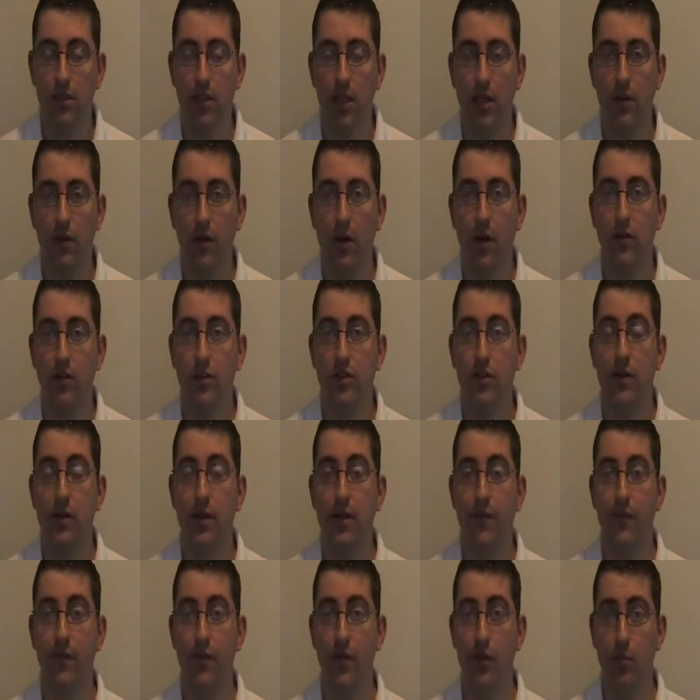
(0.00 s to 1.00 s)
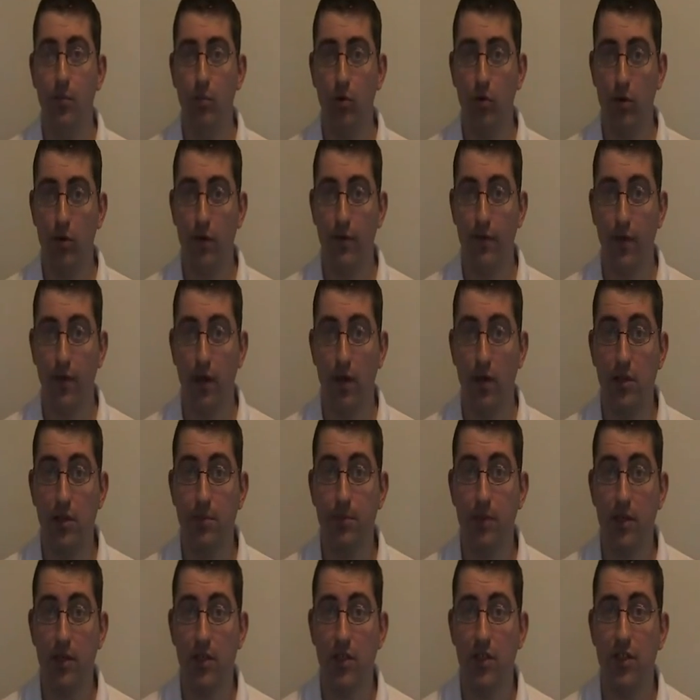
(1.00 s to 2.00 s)
So I'll do a few more of
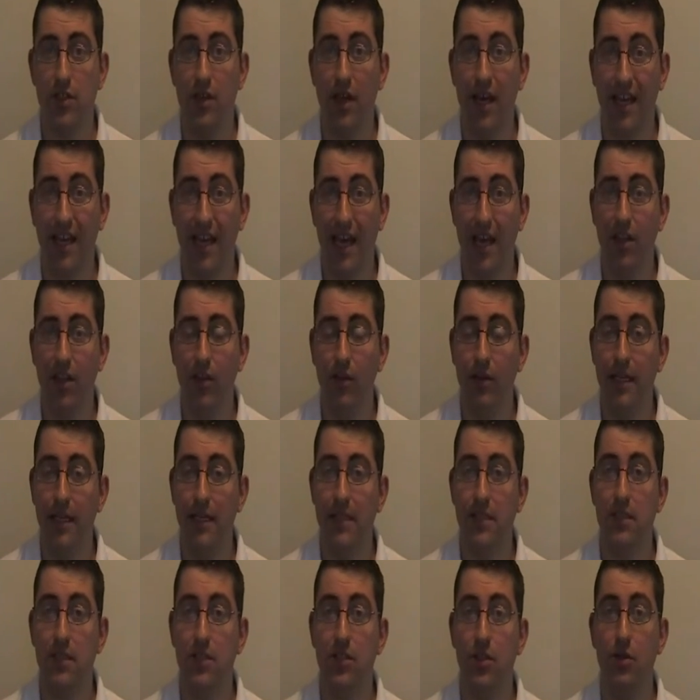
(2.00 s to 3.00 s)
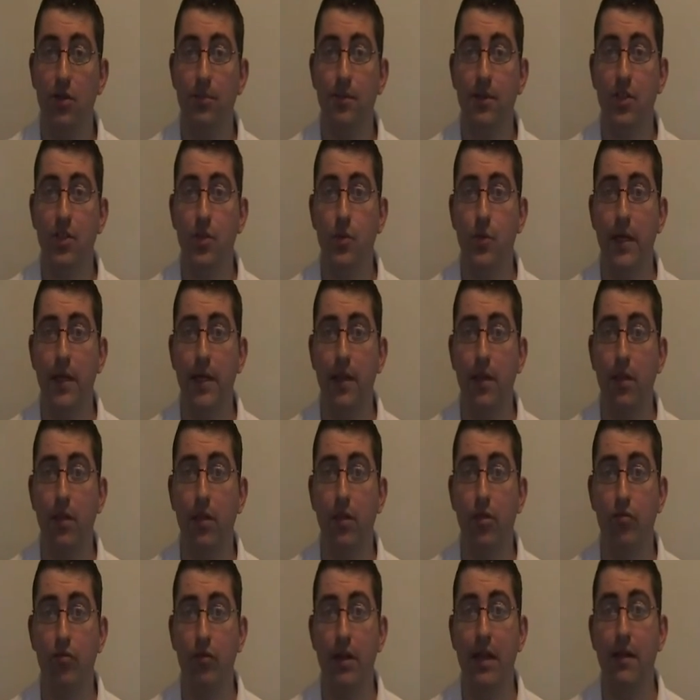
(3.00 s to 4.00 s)
those because, again, you need to do between
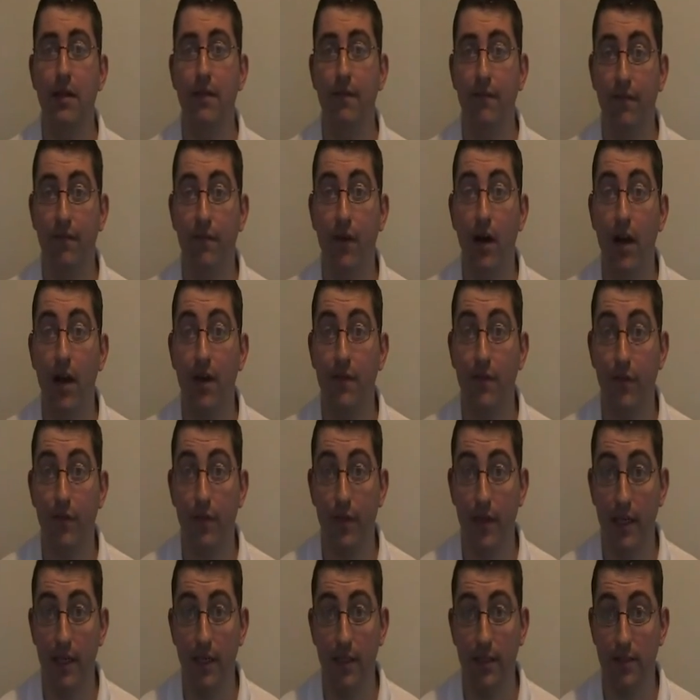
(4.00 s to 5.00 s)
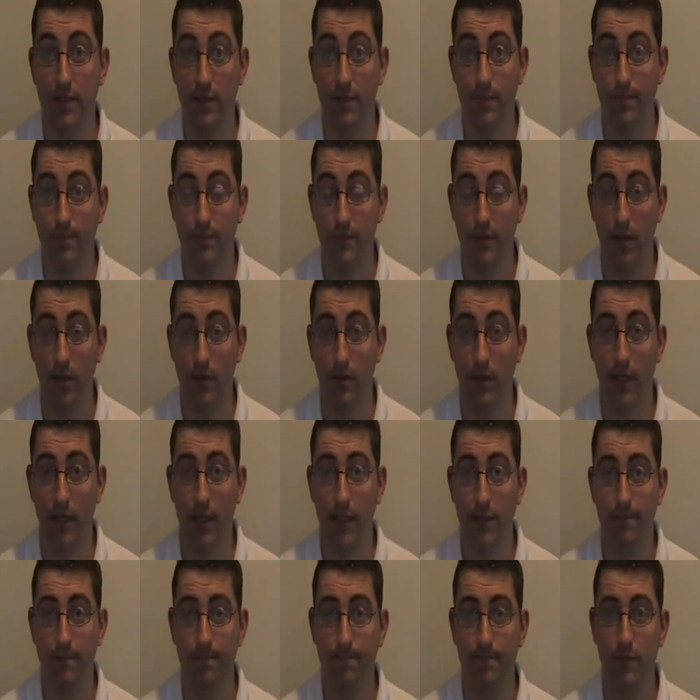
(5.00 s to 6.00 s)
3 and 5 of these.
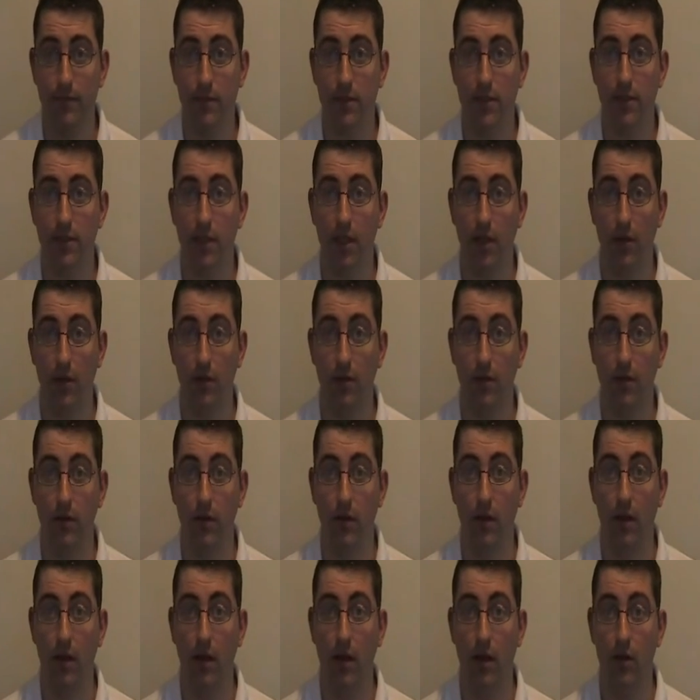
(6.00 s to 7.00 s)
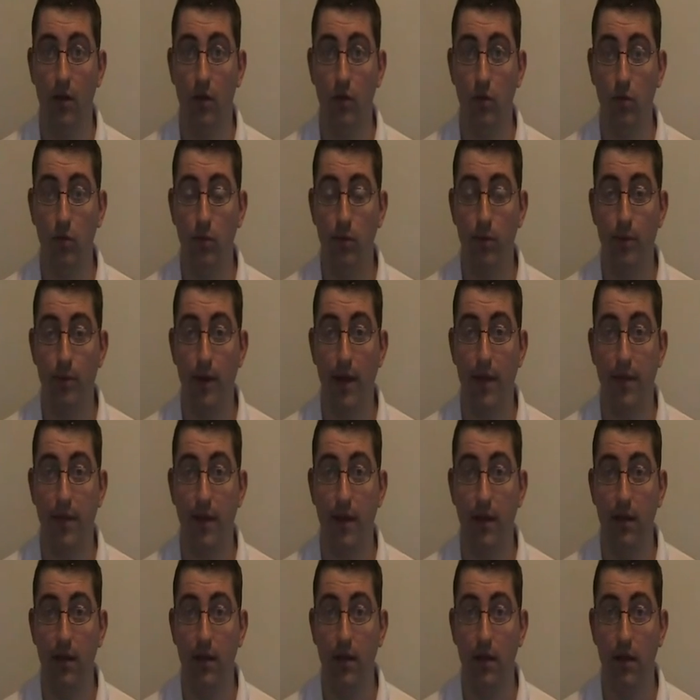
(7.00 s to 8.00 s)
Okay? So, normal
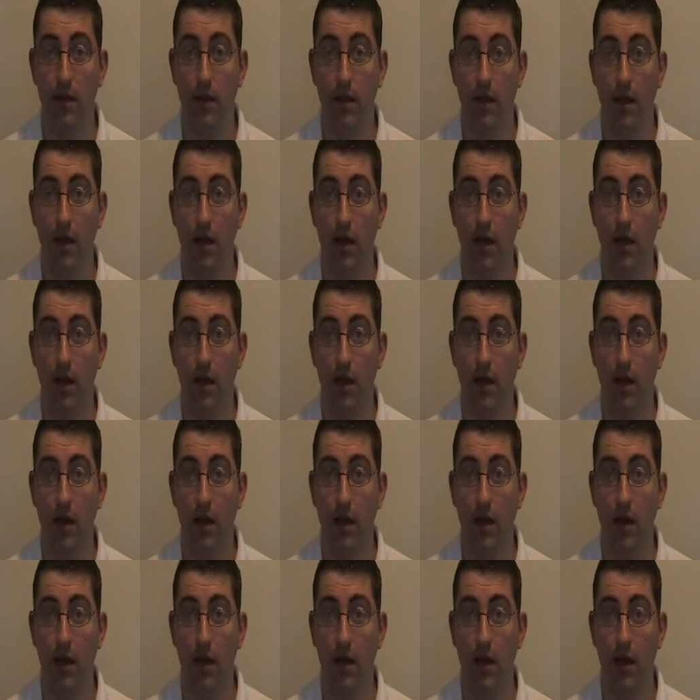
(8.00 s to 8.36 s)
breath in.